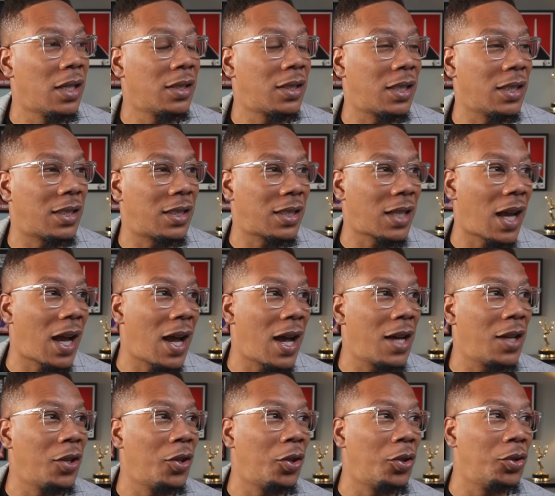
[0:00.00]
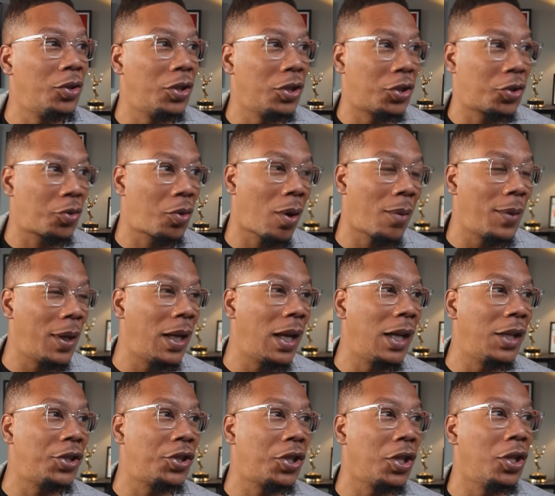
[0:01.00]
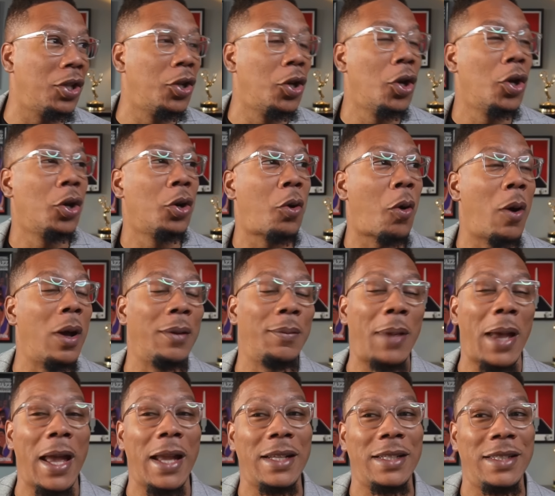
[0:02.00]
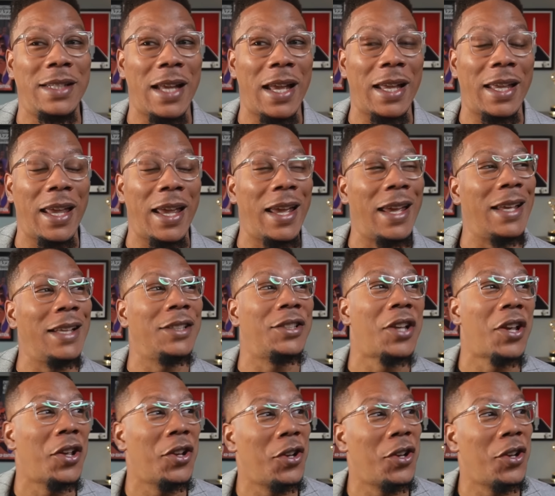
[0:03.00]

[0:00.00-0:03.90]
societal discrimination going back decades,